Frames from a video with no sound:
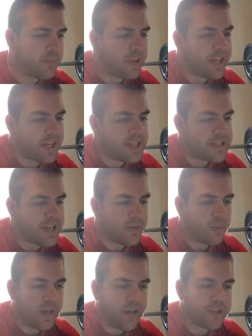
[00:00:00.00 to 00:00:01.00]
But like I
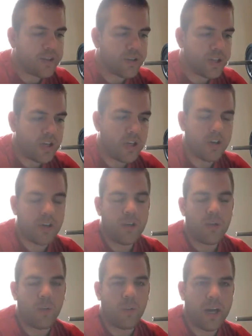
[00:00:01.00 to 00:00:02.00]
said, while you're young,
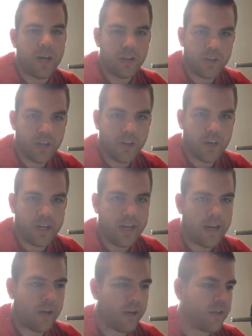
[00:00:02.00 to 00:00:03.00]
while you're in great
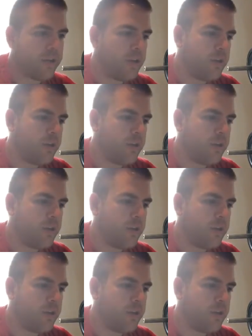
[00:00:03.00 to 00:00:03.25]
health,